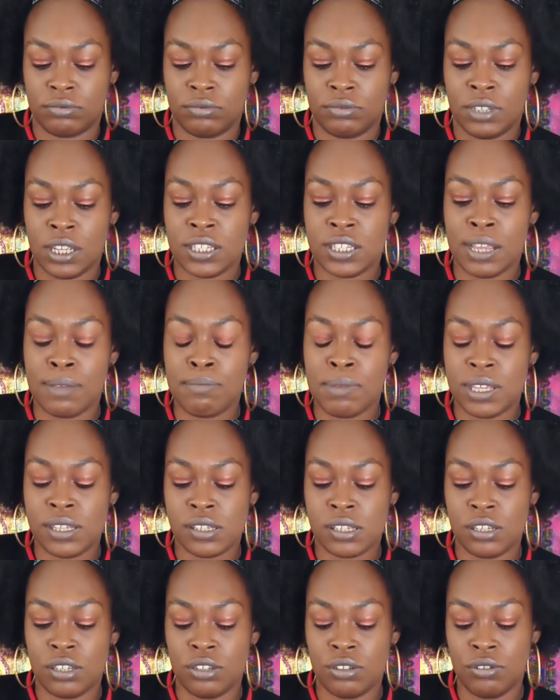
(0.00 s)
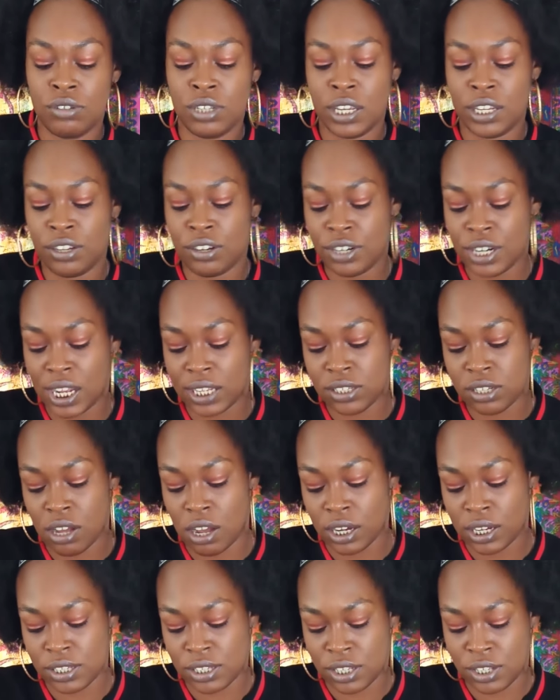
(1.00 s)
because they missing you. Yeah, you're not
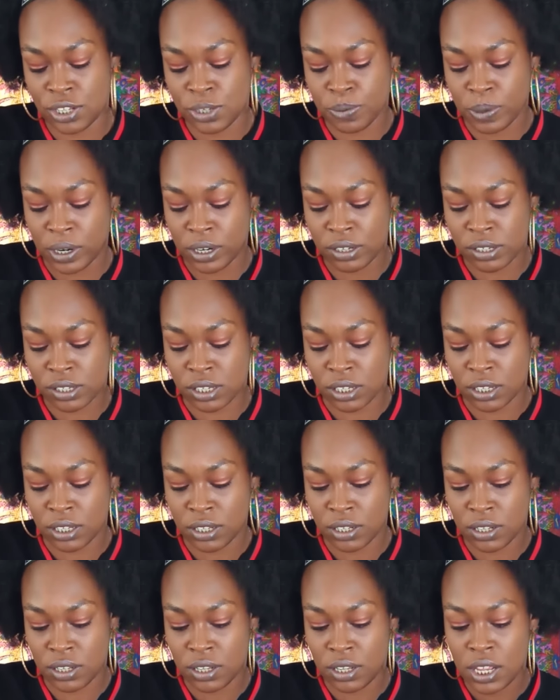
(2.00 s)
talking to this person.